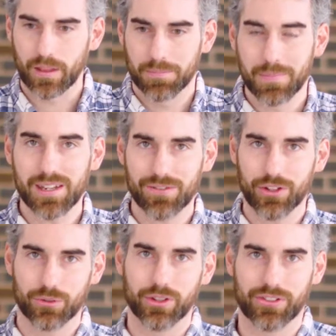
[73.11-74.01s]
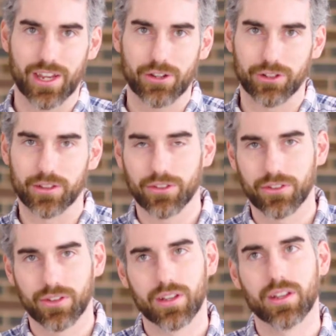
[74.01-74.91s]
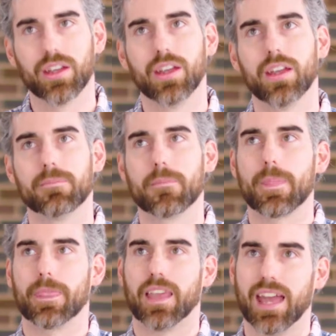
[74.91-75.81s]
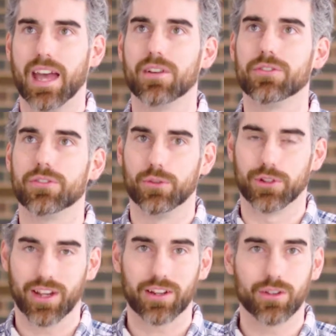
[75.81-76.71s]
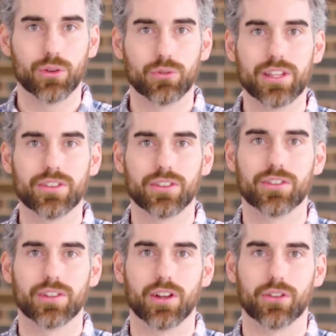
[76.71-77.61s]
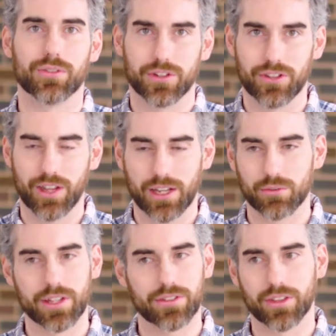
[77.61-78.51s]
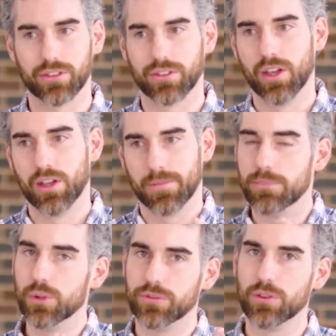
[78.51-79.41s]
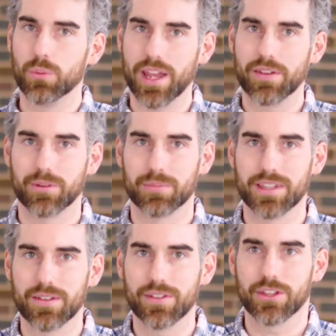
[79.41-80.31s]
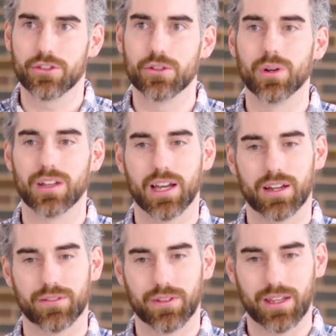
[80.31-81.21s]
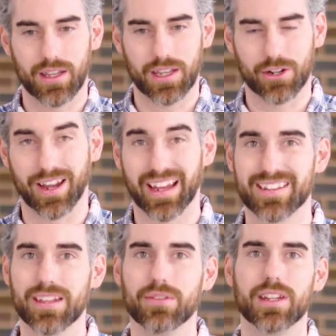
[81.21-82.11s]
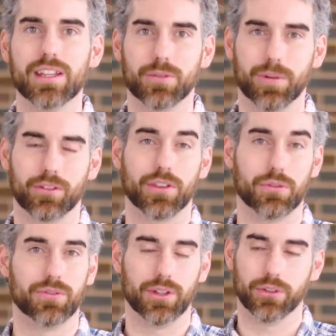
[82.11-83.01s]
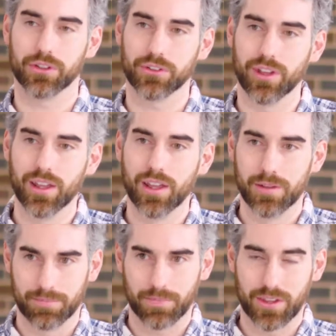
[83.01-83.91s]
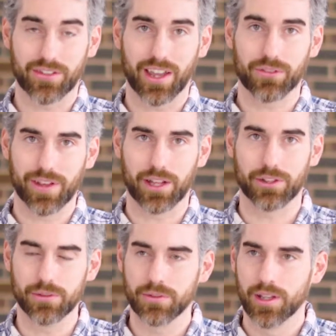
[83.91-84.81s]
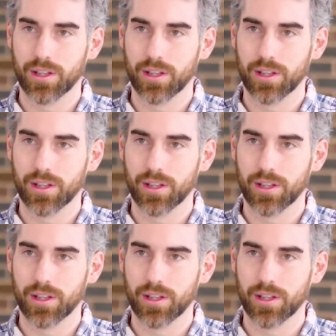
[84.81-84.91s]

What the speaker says: Many visualizations have, for technical reasons and also for design reasons, moved away from giving you a lot of interactivity, especially through filters. This has value,